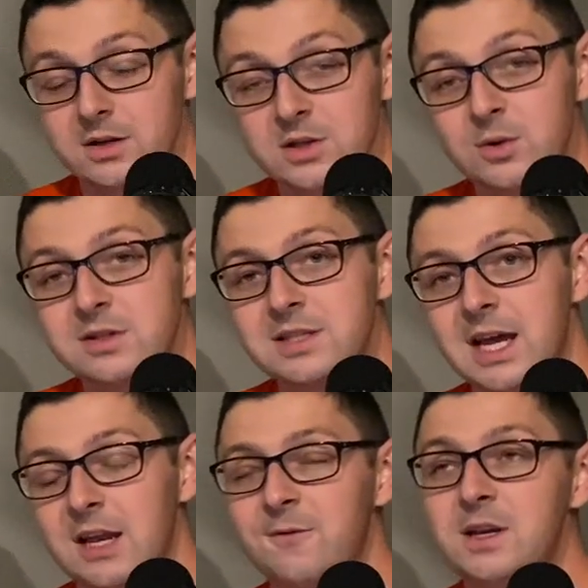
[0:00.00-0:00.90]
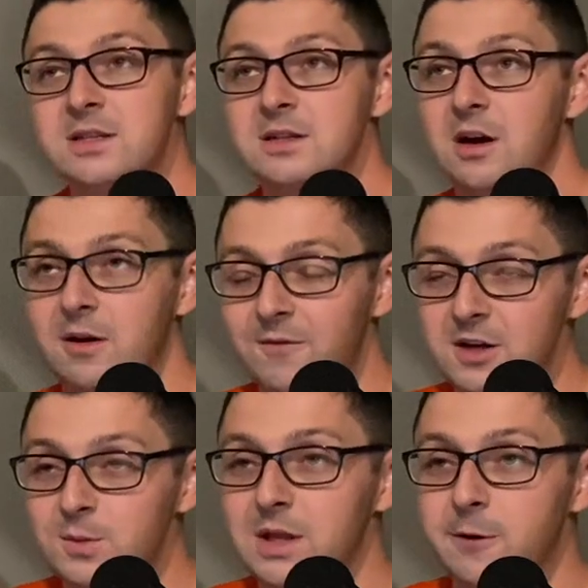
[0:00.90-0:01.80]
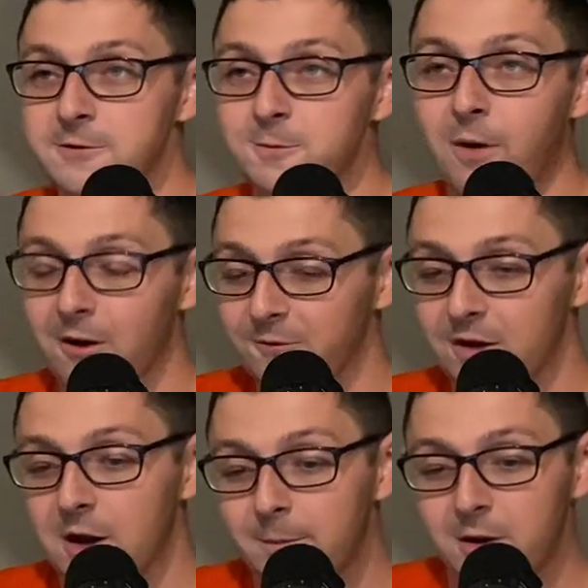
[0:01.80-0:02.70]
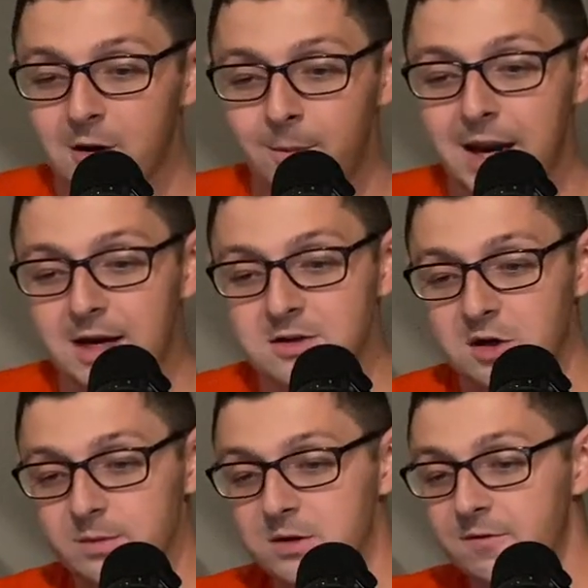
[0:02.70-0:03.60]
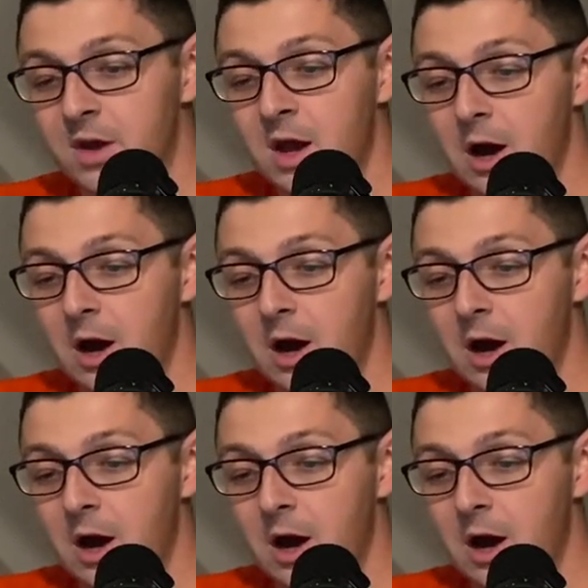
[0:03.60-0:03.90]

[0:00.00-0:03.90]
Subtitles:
So instead, if he saw an investment that was smart for the company to make in terms of